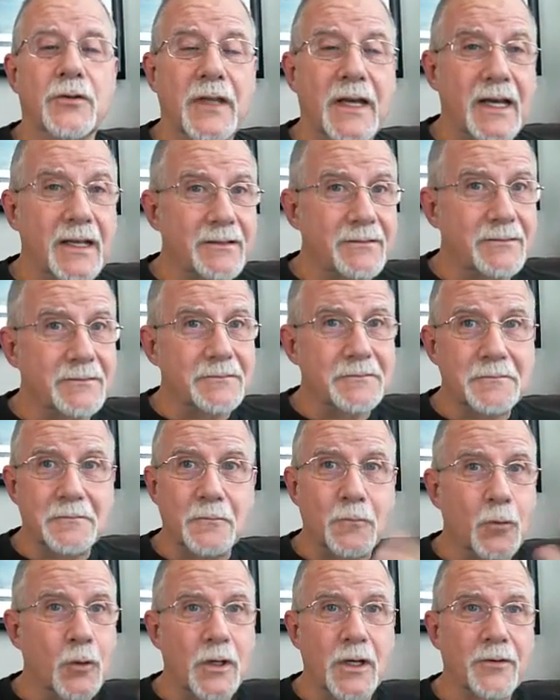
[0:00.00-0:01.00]
So that,
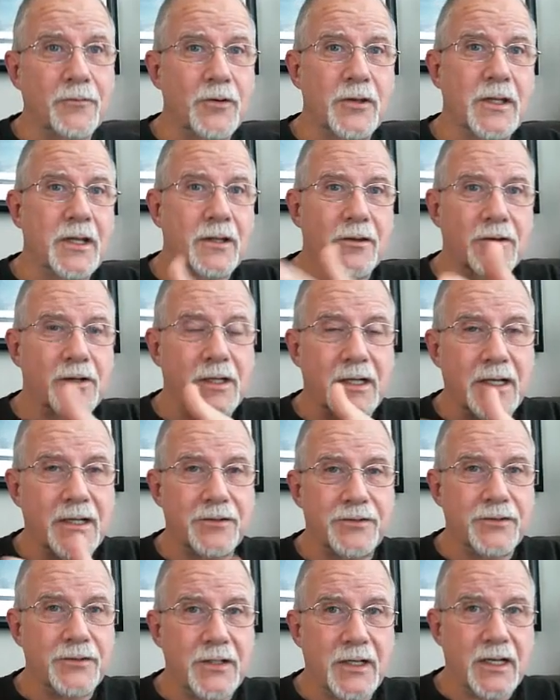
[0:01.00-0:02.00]
whatever the
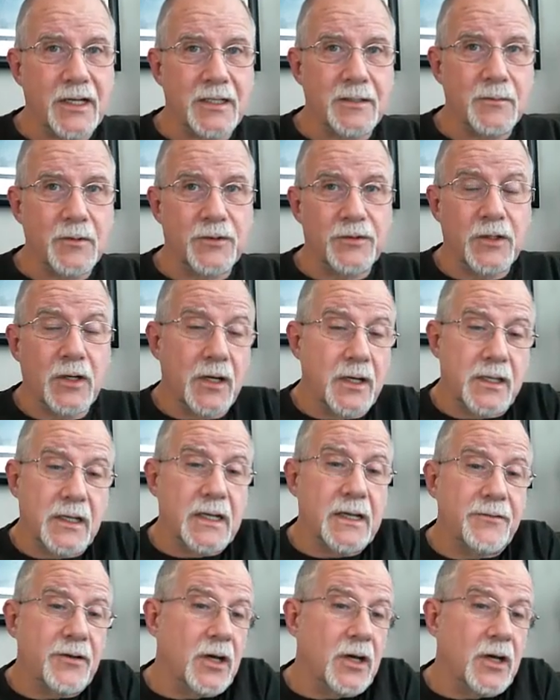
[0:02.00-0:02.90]
other kinds of documents are,